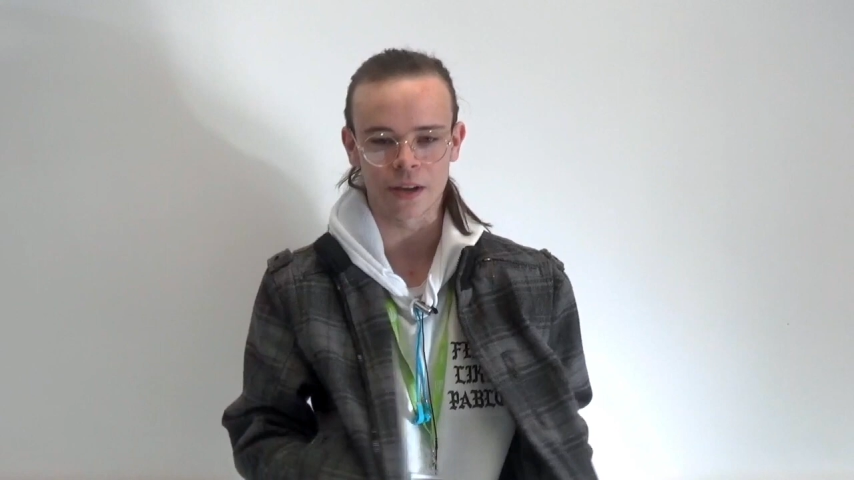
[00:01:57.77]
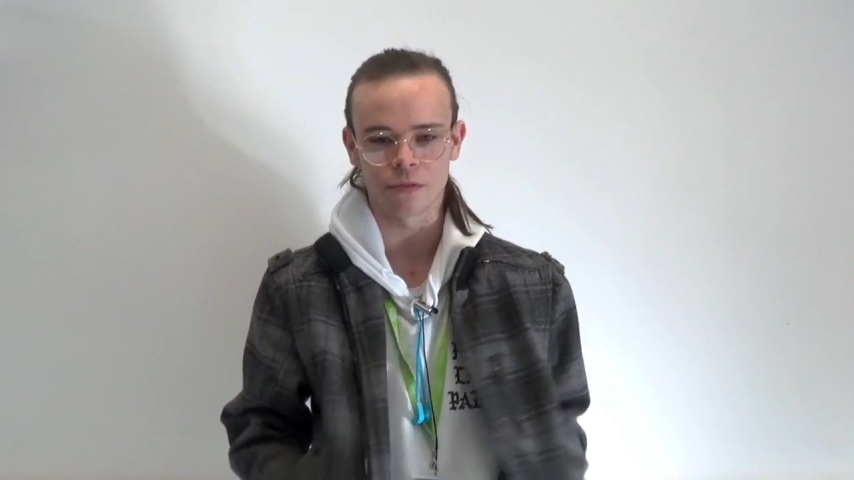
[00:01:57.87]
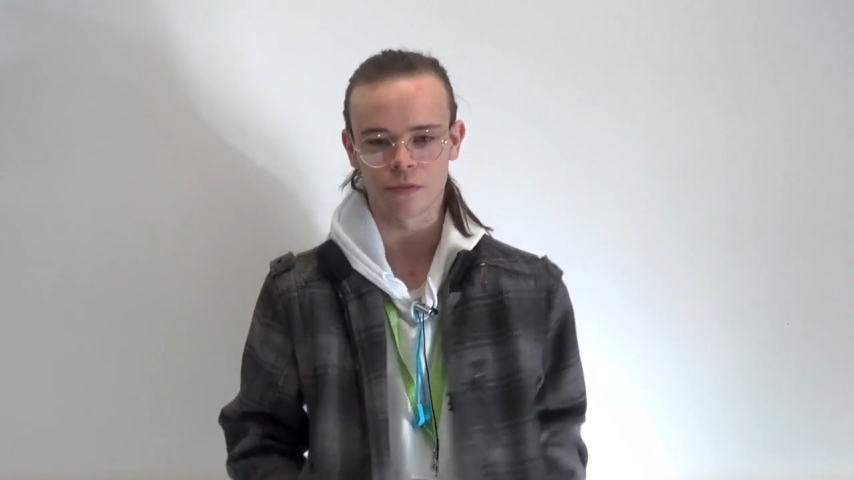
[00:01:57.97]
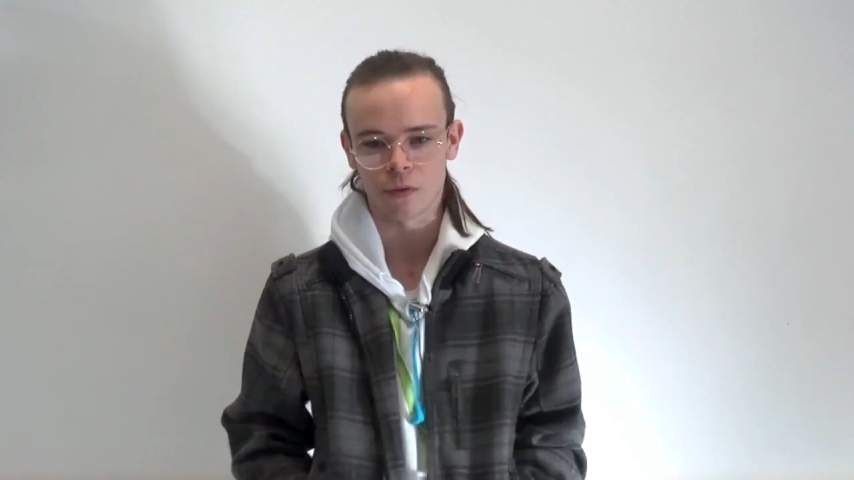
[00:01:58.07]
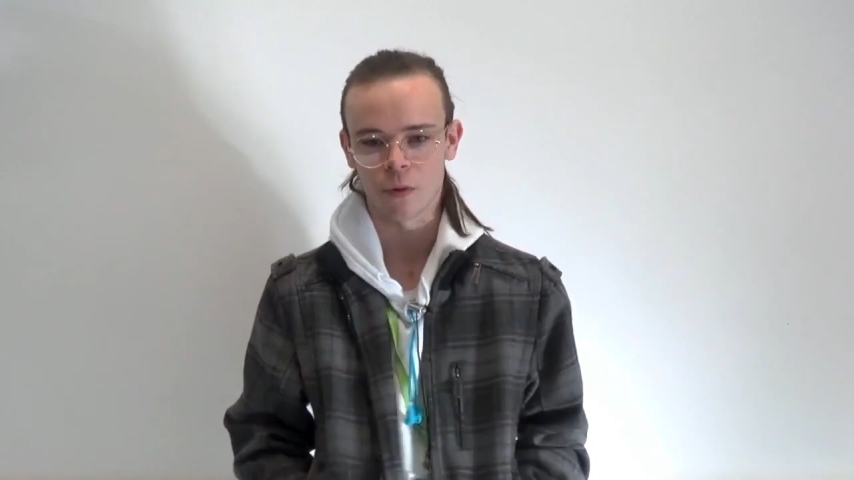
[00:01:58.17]

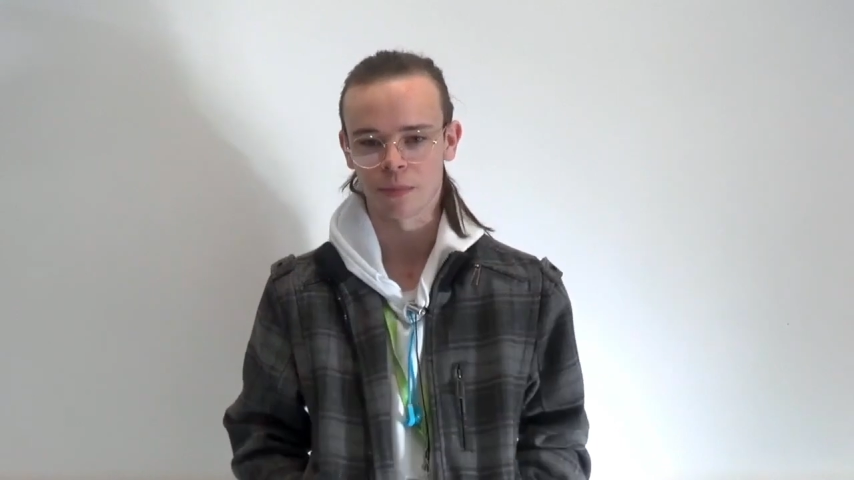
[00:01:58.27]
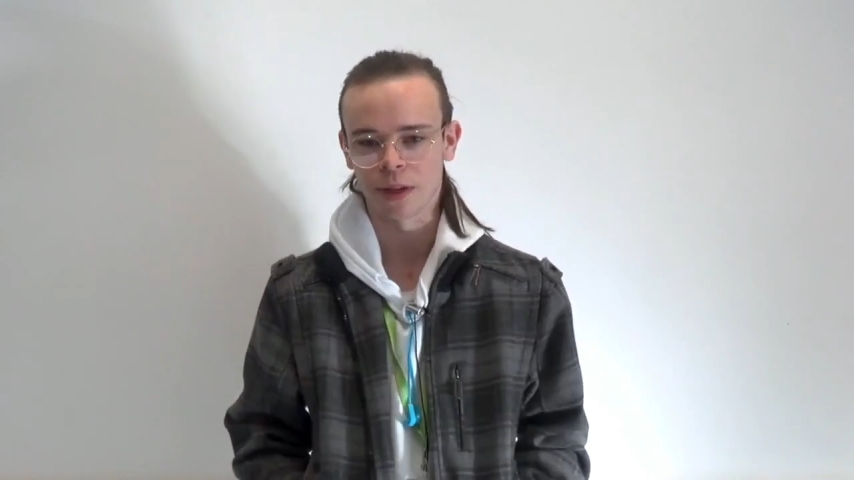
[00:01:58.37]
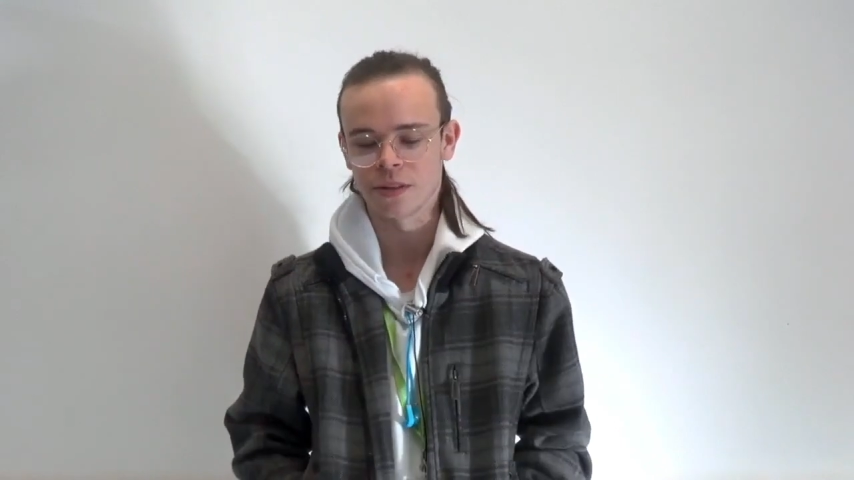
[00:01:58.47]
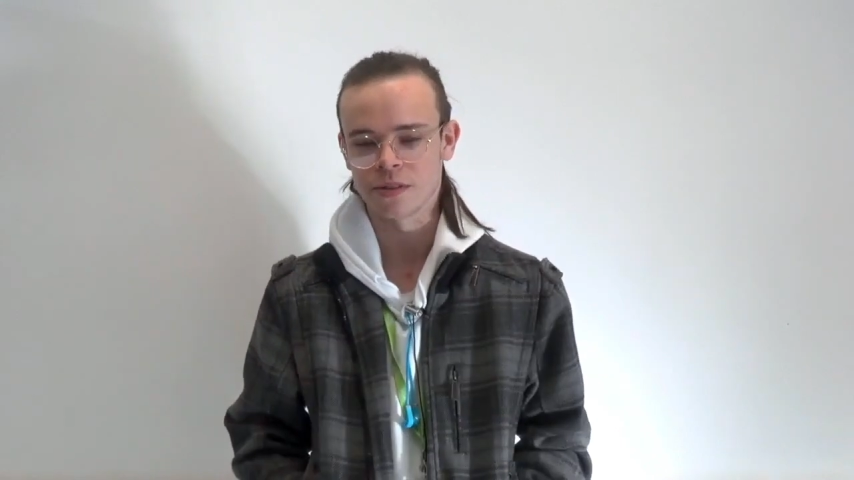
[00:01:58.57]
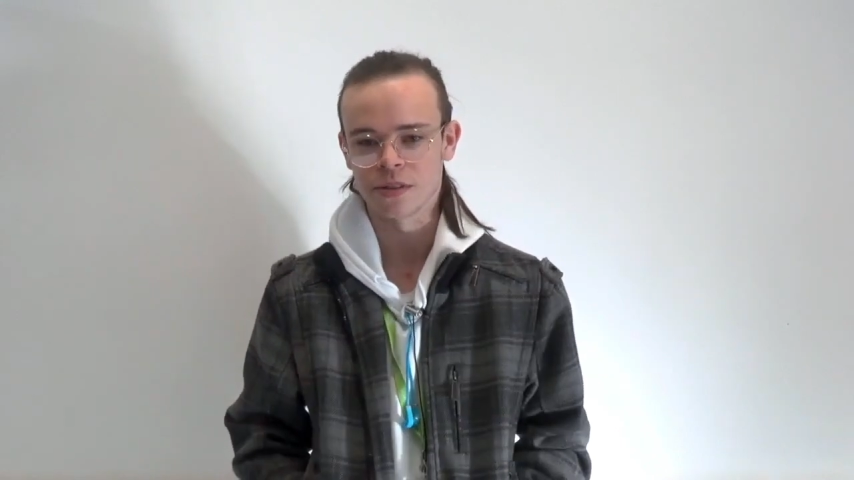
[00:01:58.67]
from
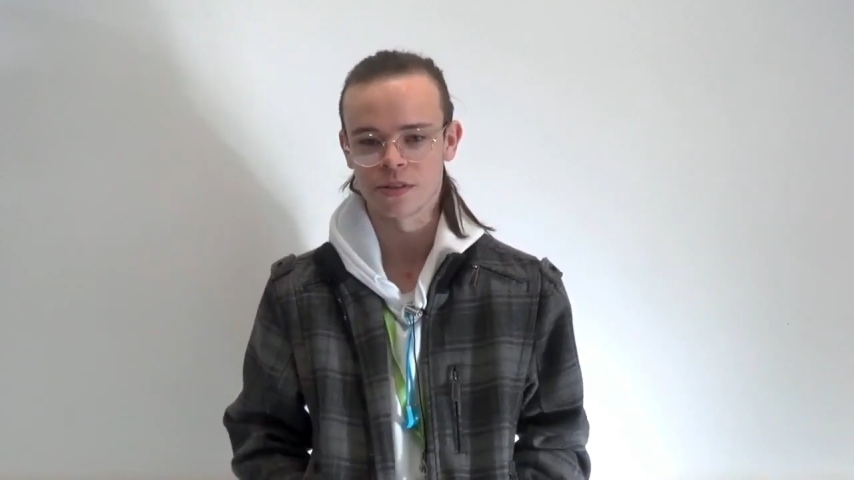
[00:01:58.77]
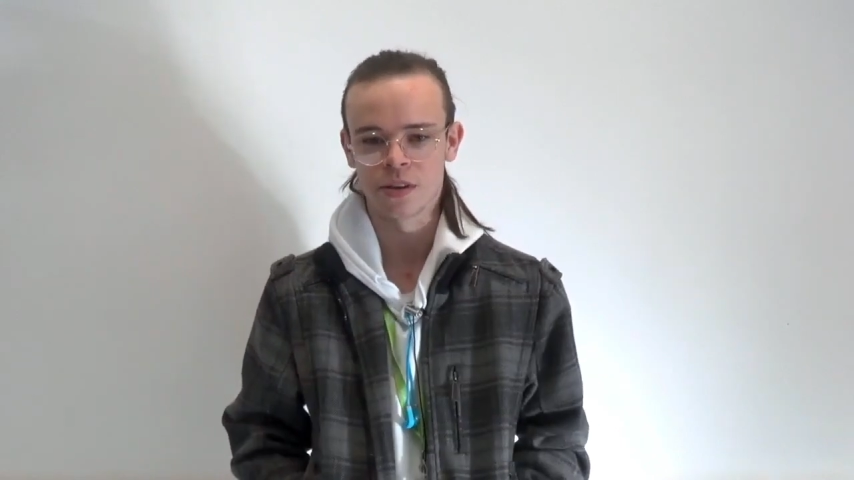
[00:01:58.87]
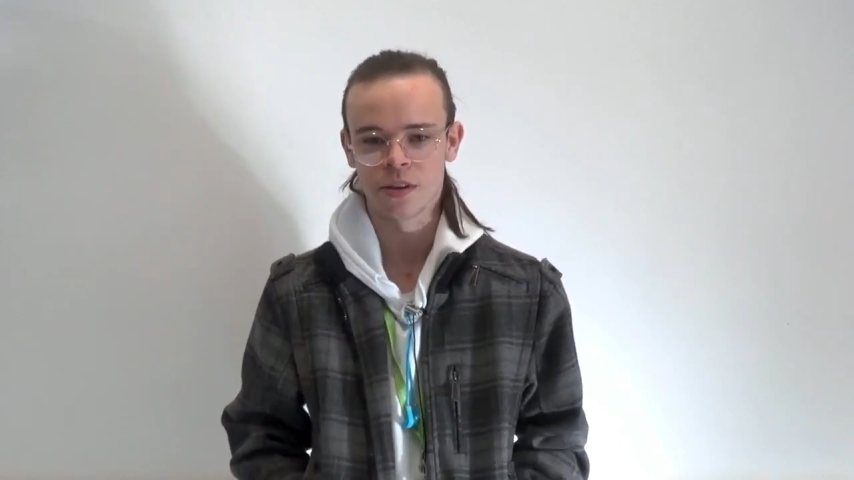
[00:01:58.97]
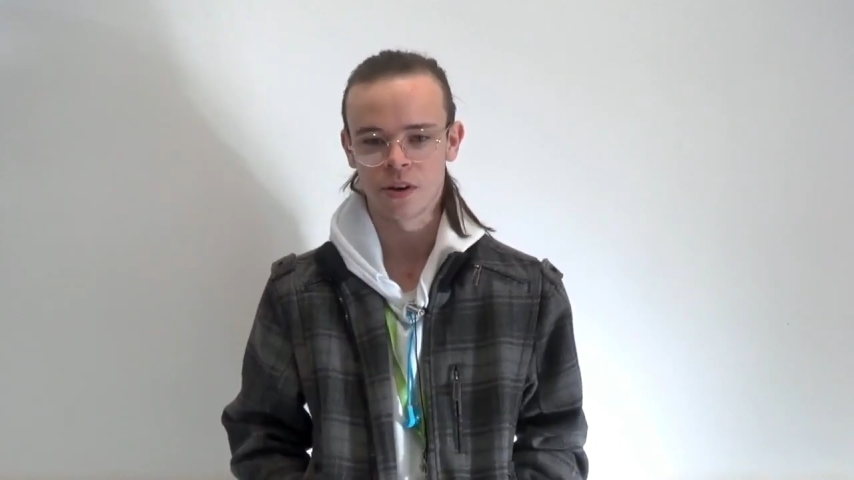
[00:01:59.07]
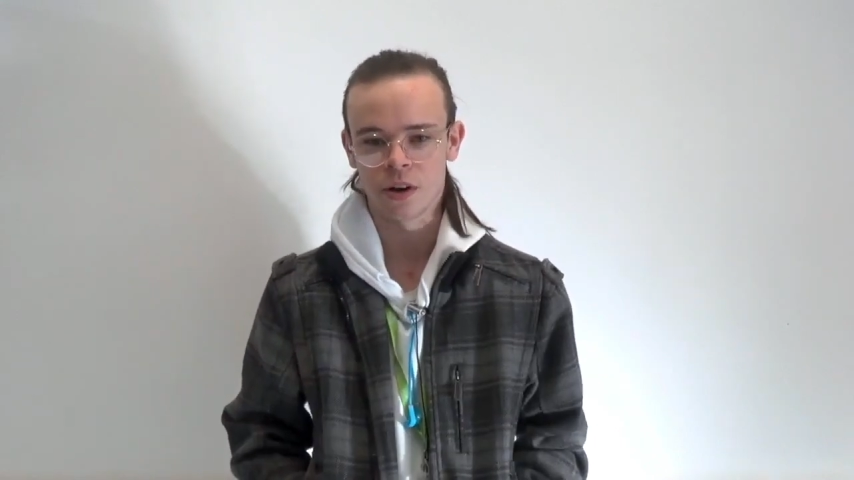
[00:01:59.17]
places
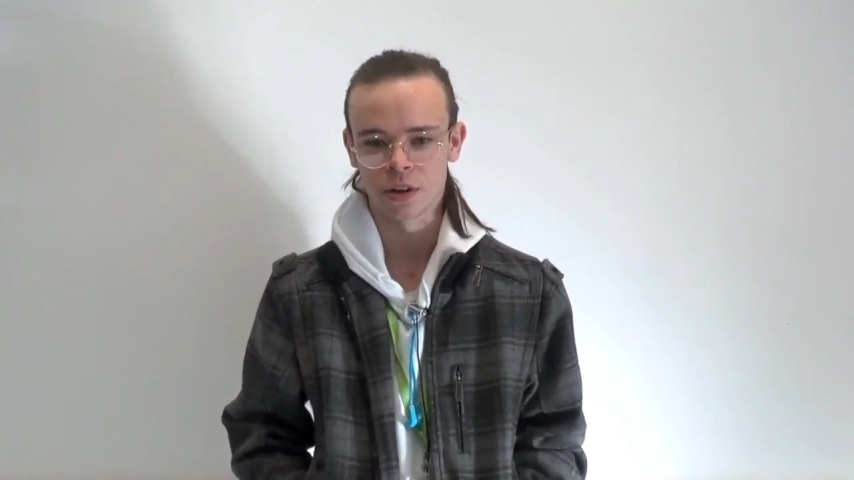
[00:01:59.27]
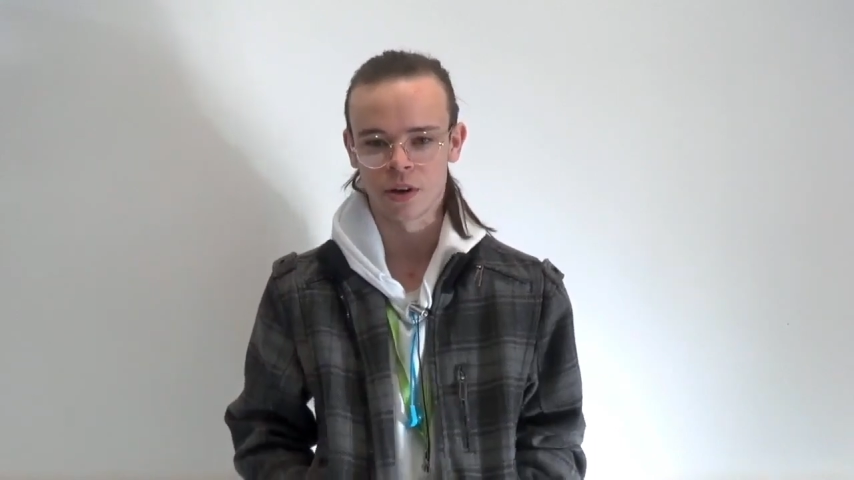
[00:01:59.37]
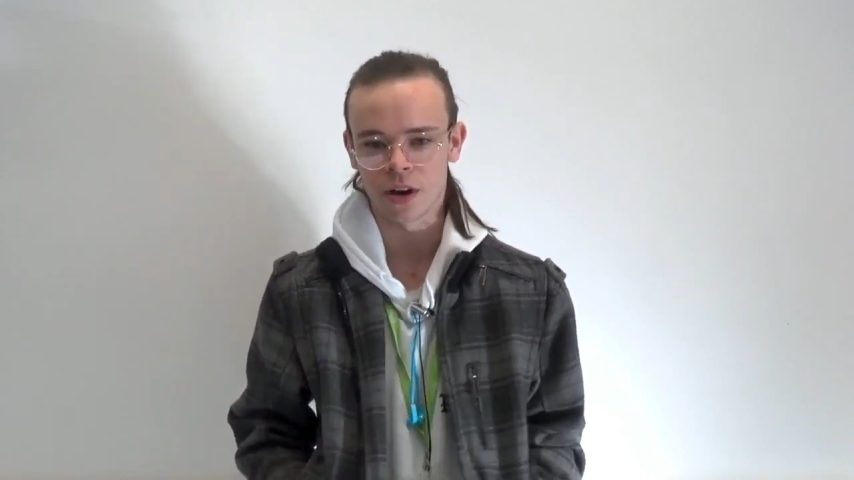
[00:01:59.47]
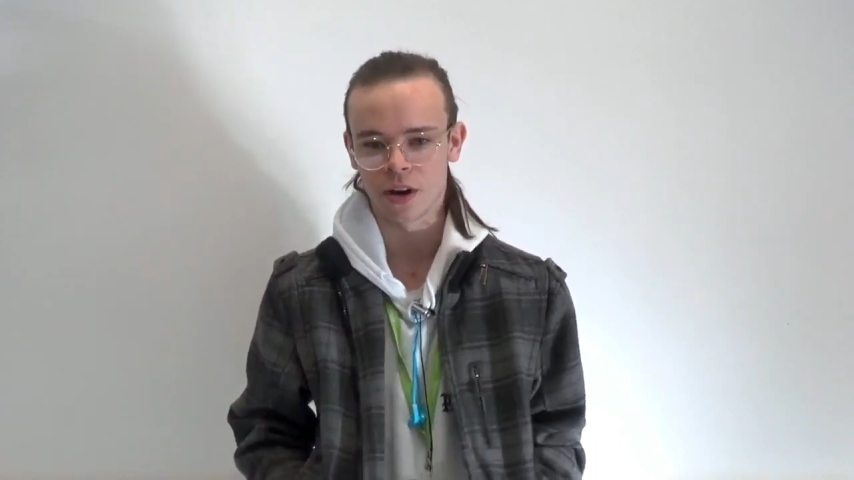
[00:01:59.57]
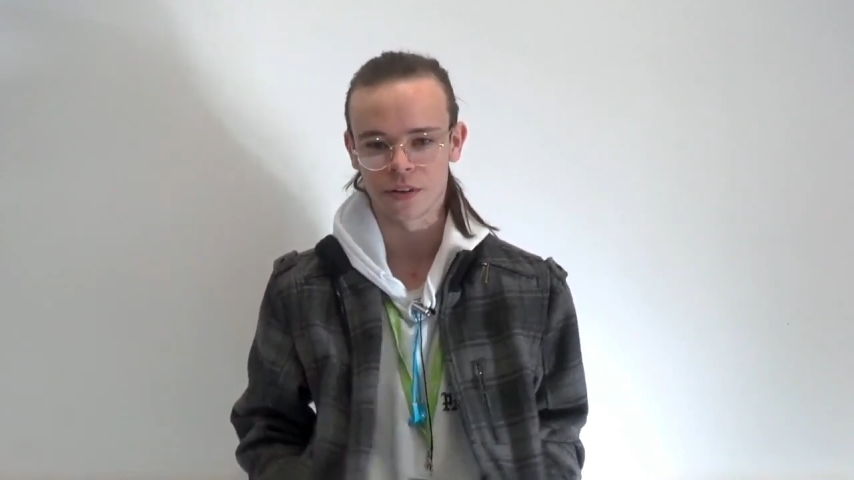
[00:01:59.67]
a
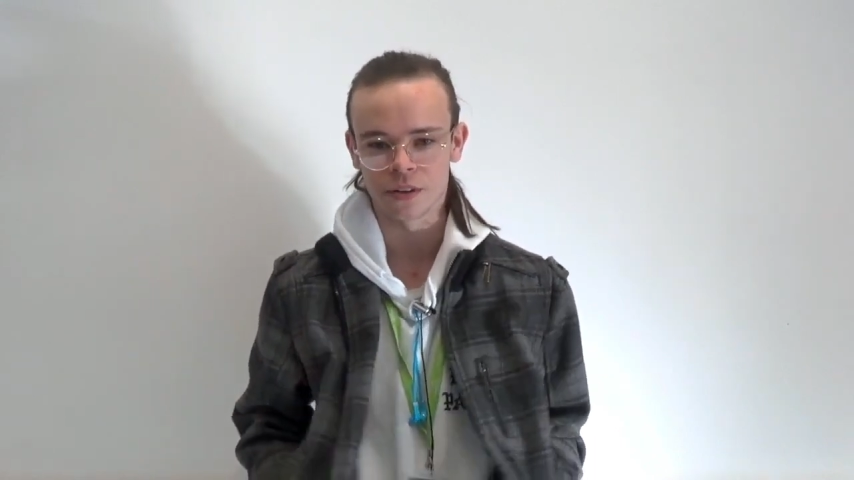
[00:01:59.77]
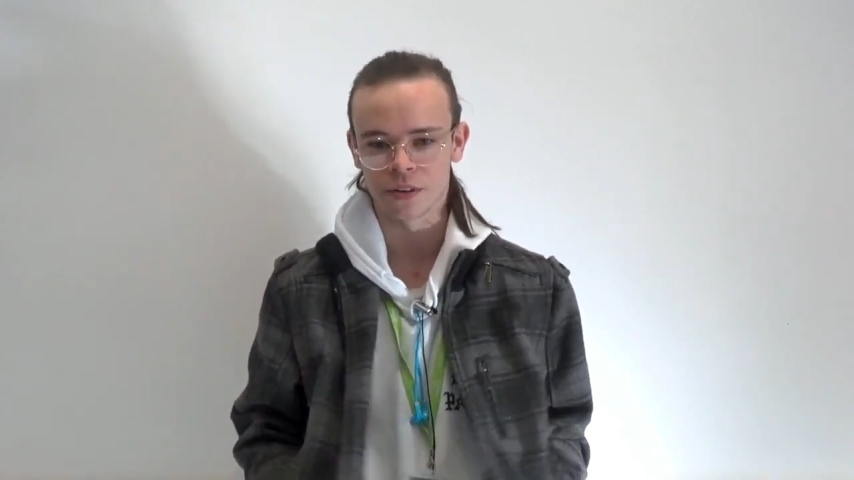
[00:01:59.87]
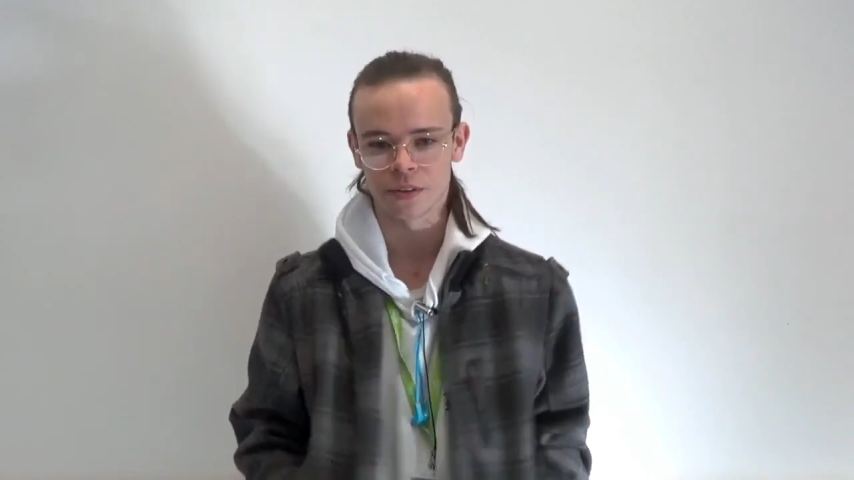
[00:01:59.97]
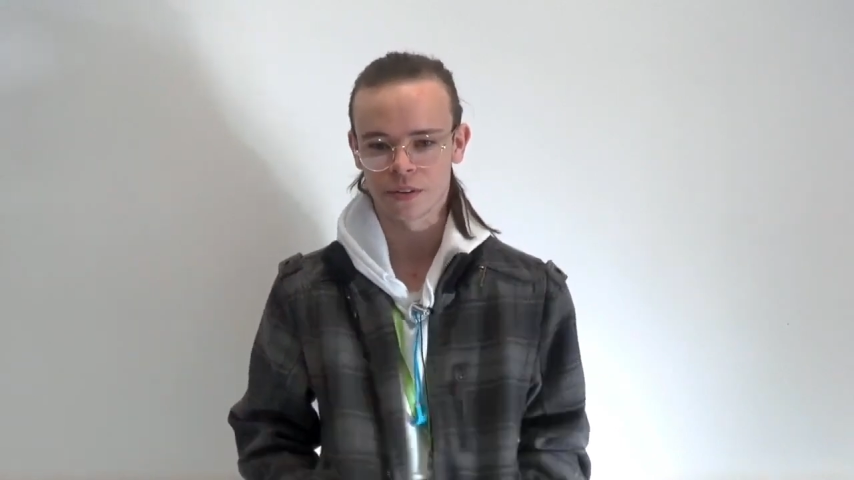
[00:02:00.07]
lot harder,